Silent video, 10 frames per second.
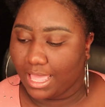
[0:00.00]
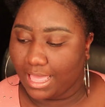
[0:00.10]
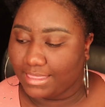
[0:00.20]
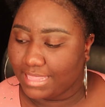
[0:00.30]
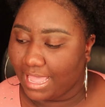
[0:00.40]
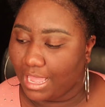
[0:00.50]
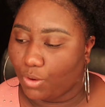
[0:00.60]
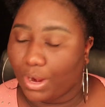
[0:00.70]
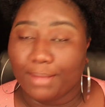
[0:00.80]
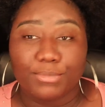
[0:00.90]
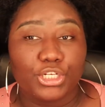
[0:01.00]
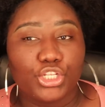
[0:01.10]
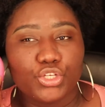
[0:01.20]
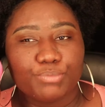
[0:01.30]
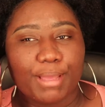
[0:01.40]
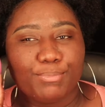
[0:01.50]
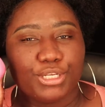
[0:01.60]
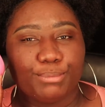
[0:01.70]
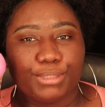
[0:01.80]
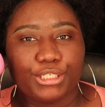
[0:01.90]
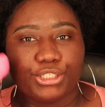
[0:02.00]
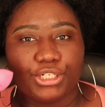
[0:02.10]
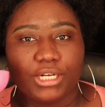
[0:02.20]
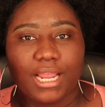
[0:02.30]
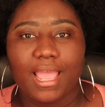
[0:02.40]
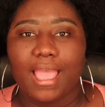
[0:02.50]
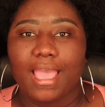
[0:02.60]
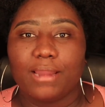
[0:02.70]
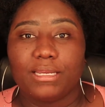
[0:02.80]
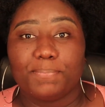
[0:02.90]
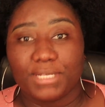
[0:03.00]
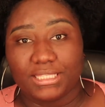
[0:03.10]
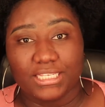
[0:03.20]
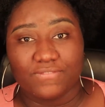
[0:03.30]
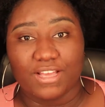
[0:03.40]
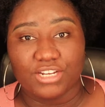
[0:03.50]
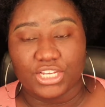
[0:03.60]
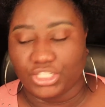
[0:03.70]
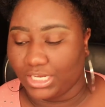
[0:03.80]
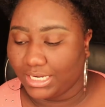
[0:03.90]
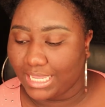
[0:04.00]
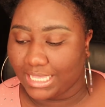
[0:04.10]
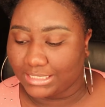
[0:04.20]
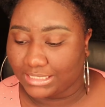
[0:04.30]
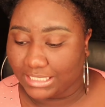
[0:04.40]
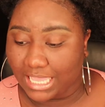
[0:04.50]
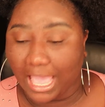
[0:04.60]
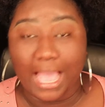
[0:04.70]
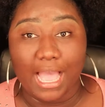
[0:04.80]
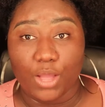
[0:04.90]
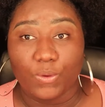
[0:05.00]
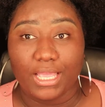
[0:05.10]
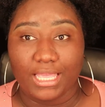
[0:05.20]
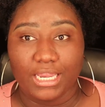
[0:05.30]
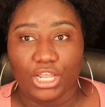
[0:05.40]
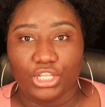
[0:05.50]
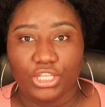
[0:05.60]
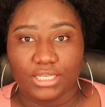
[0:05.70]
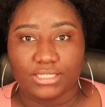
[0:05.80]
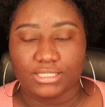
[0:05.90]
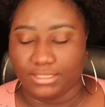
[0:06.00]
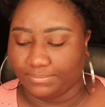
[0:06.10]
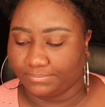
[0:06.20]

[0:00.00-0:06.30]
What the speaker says: And now I'm gonna use my beauty blender and put this foundation on and see how it looks.